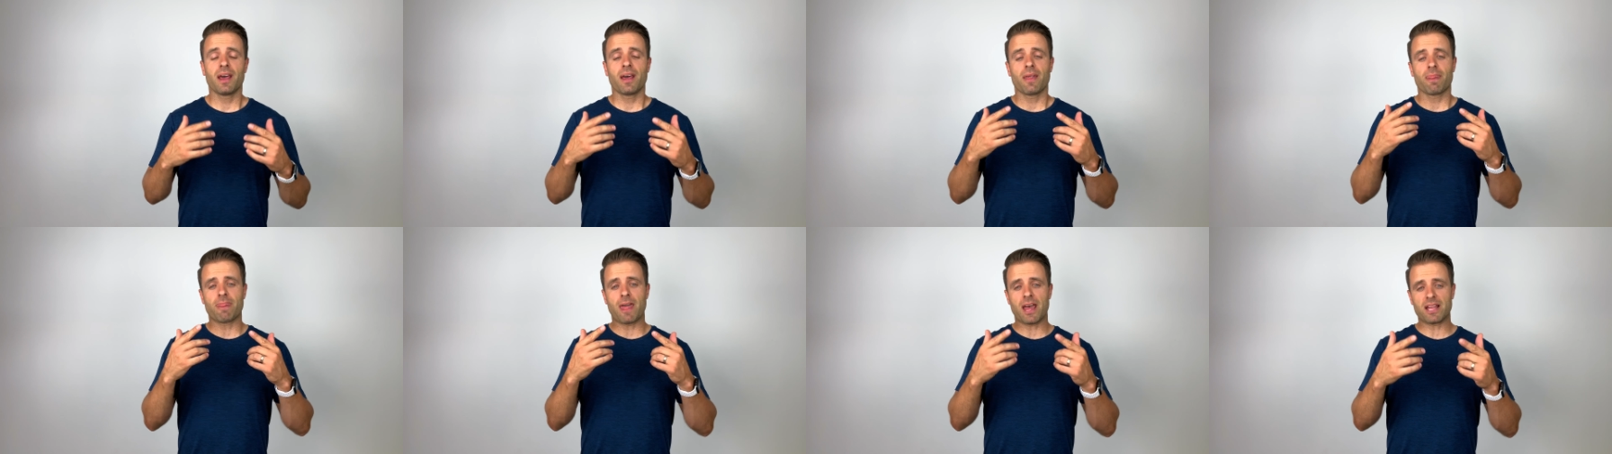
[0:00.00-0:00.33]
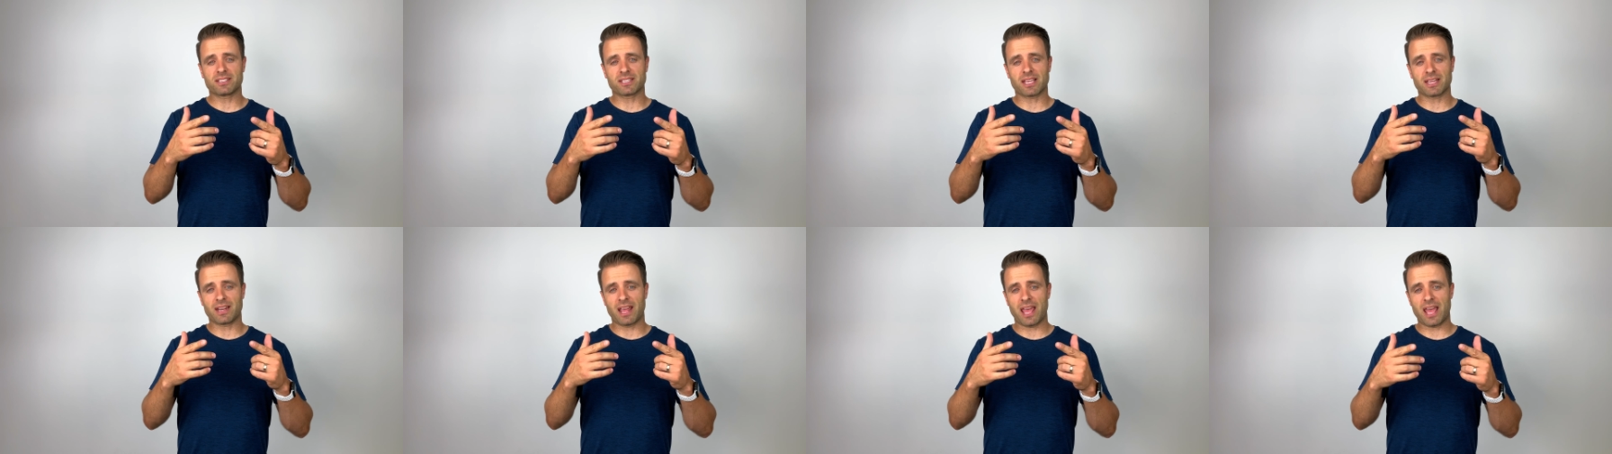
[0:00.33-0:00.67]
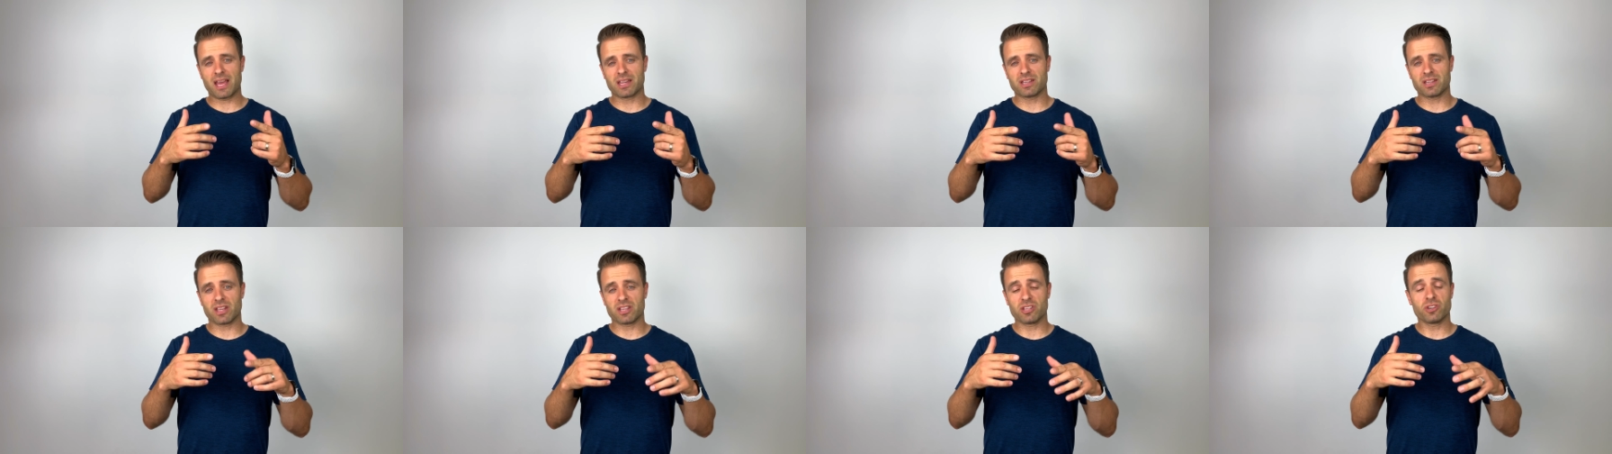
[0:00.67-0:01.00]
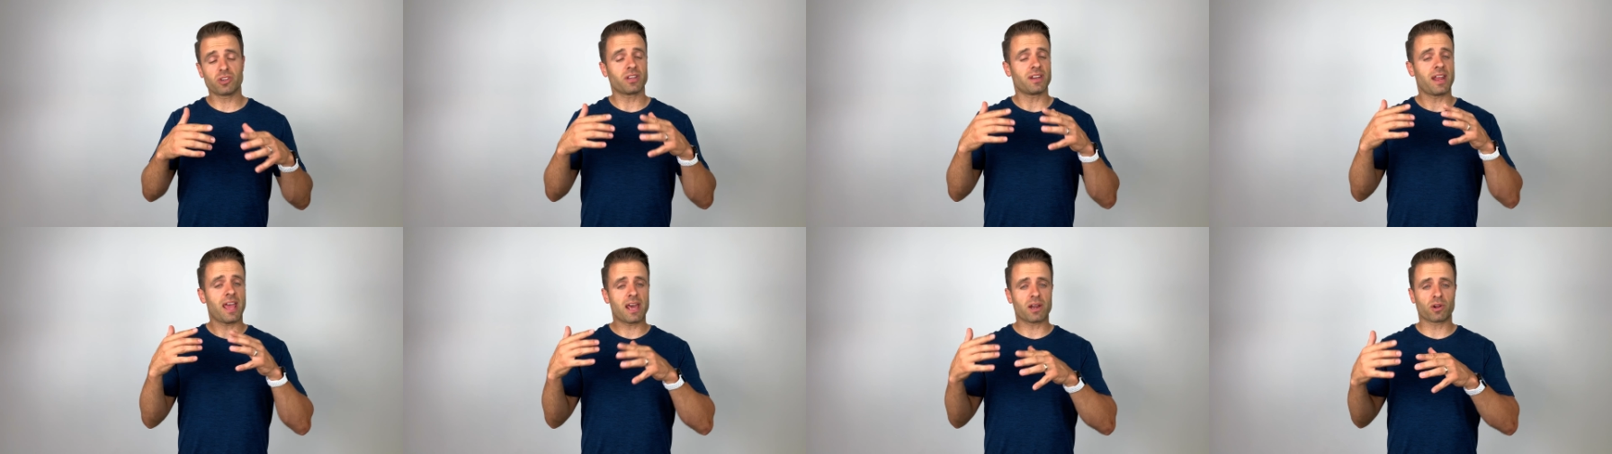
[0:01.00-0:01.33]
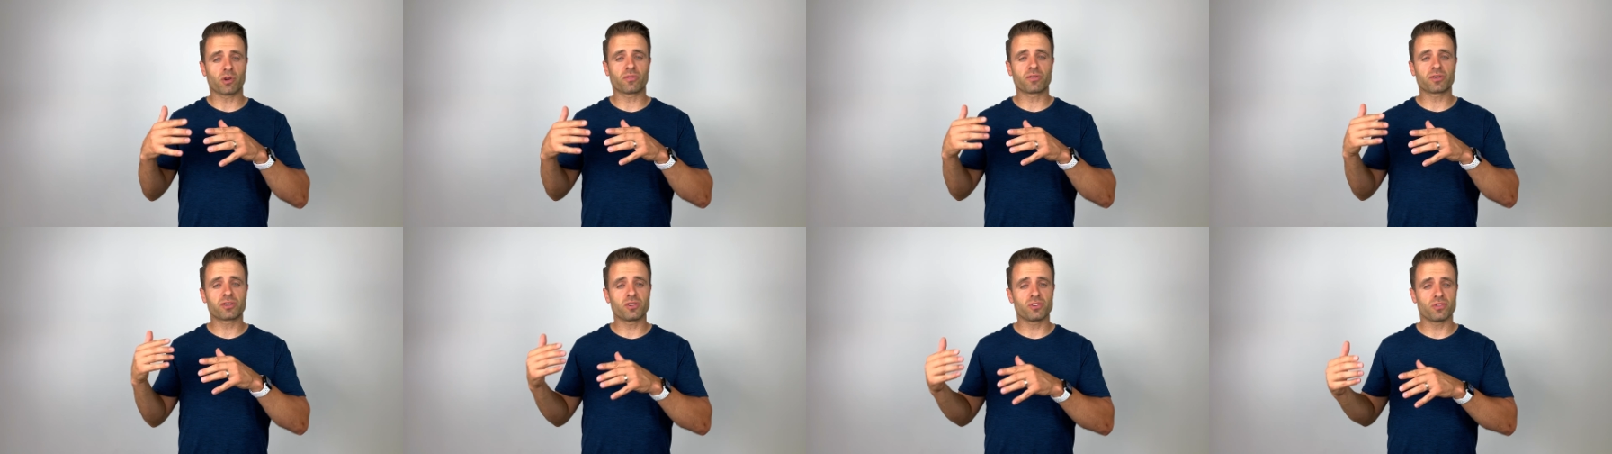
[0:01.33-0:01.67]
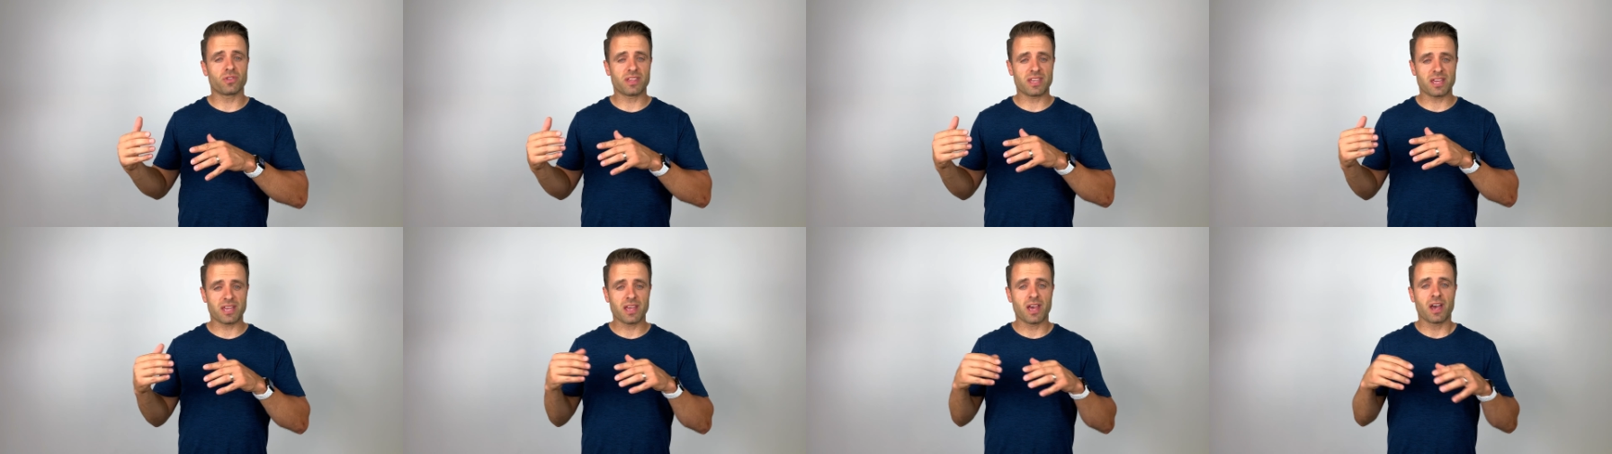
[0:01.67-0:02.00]
That's gonna head, you can head over to
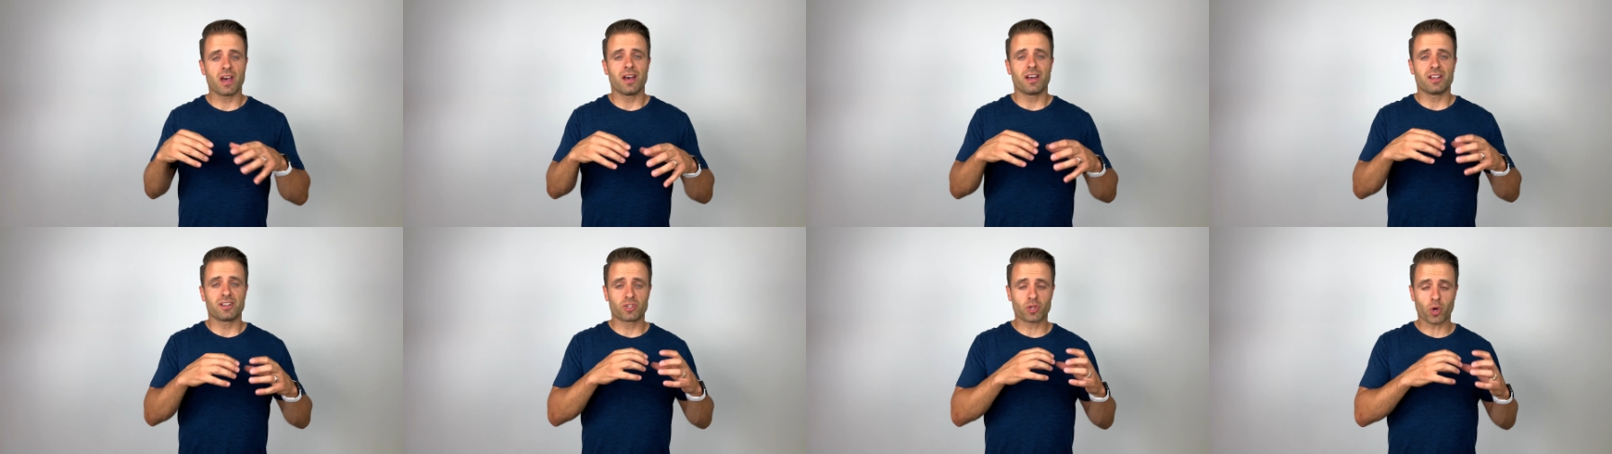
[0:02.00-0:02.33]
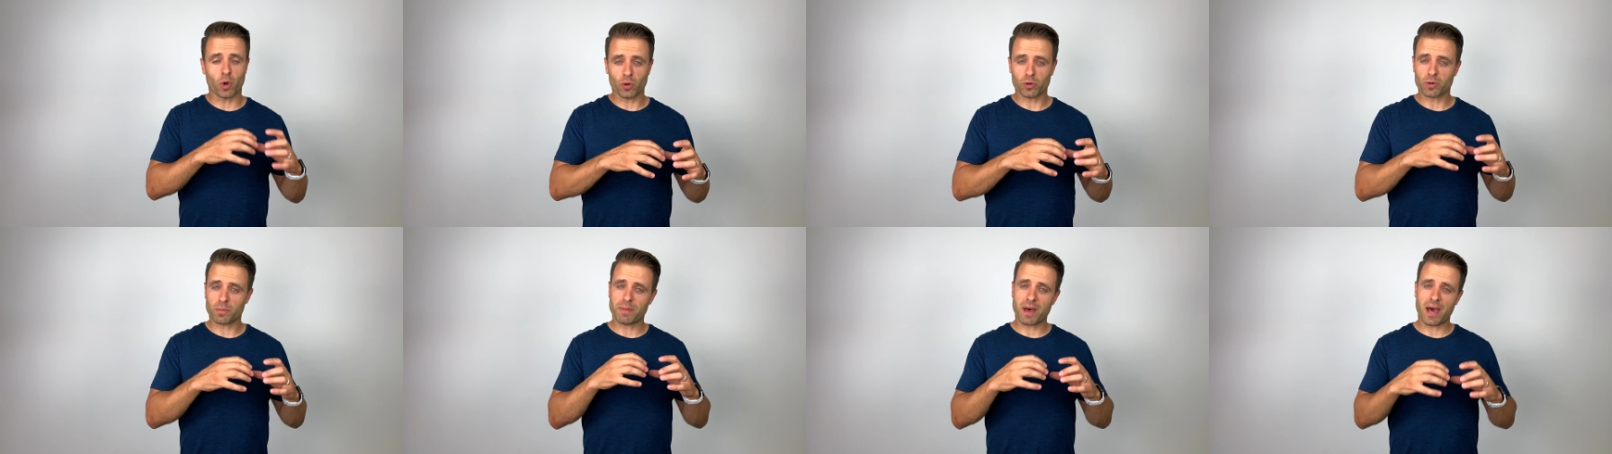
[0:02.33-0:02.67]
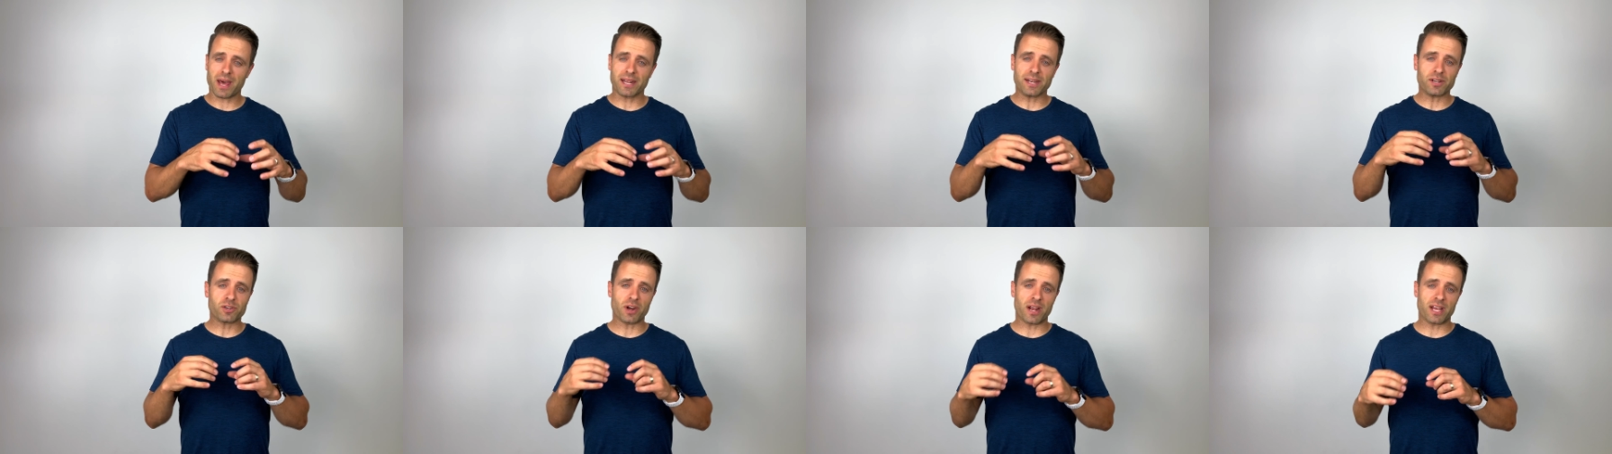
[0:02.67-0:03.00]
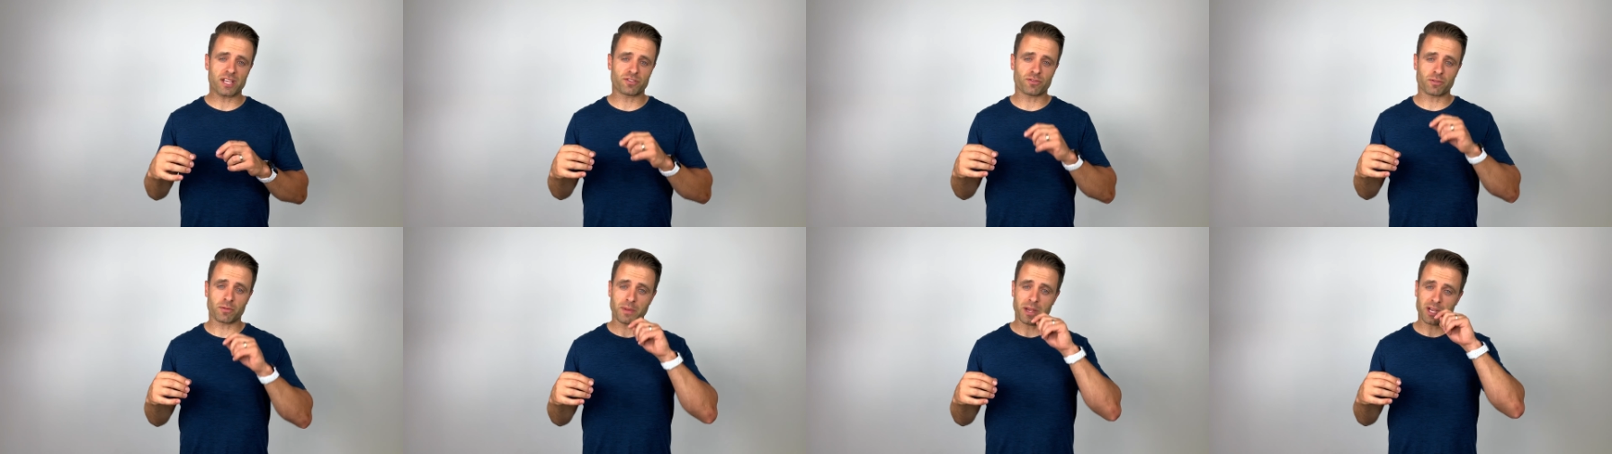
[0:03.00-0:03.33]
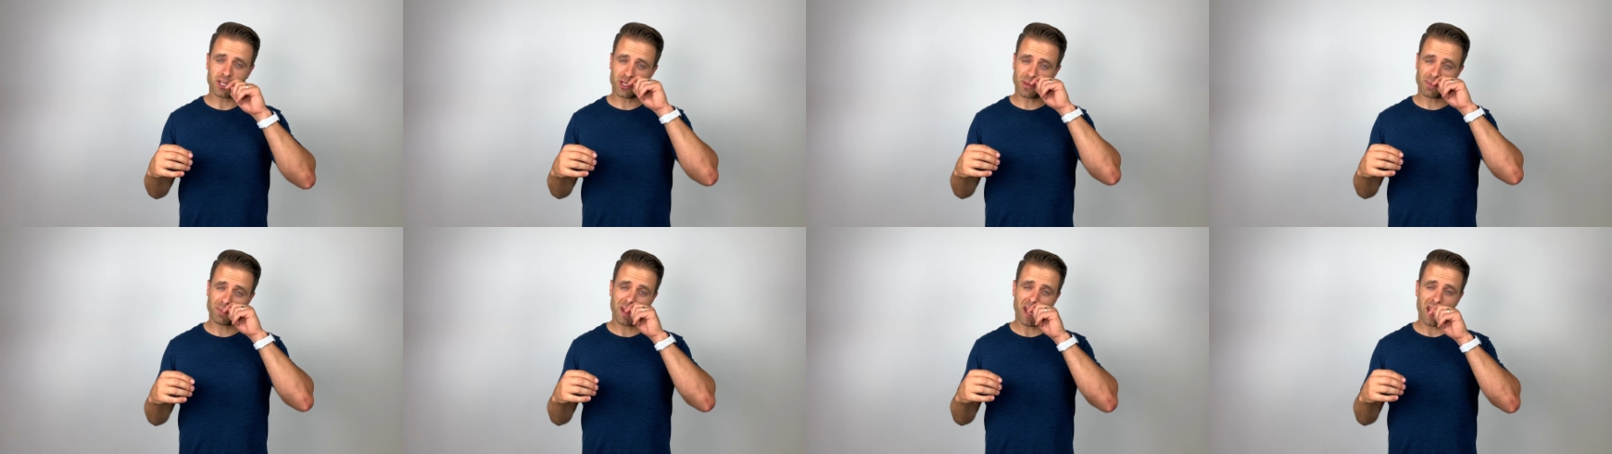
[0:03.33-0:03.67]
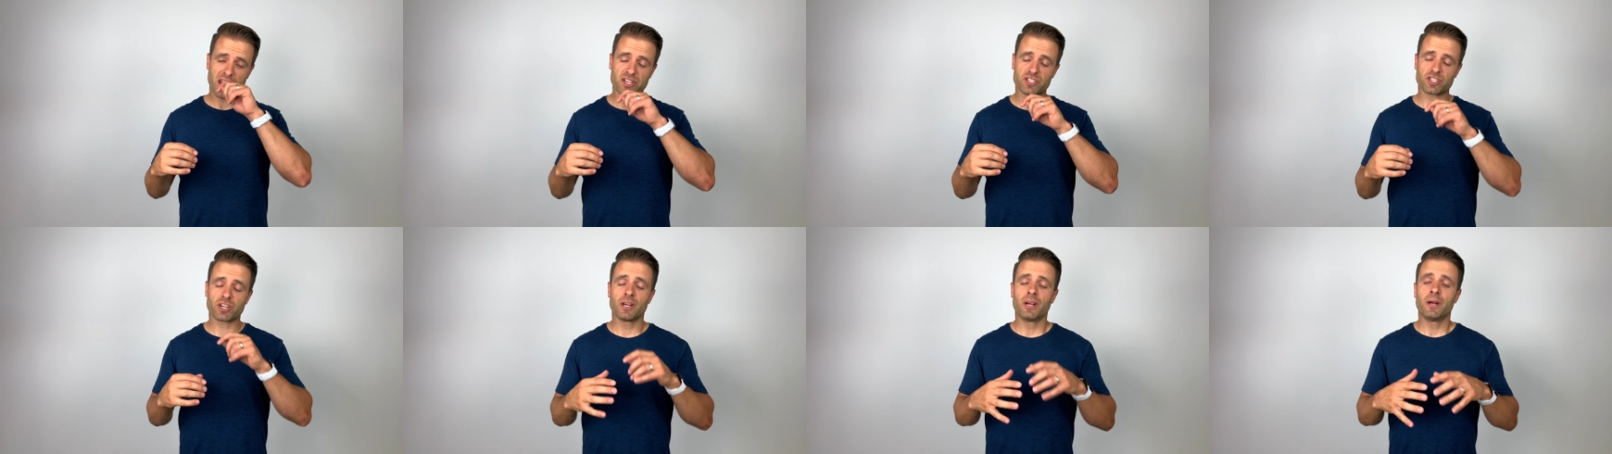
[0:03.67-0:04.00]
the total body transformation
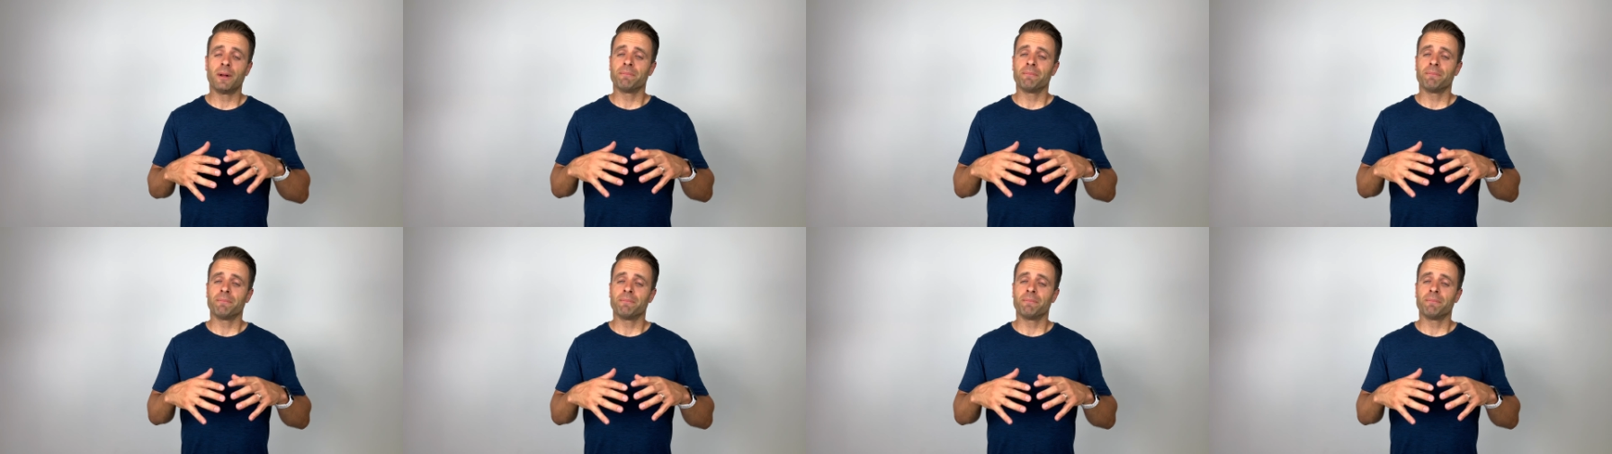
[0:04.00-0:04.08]
page.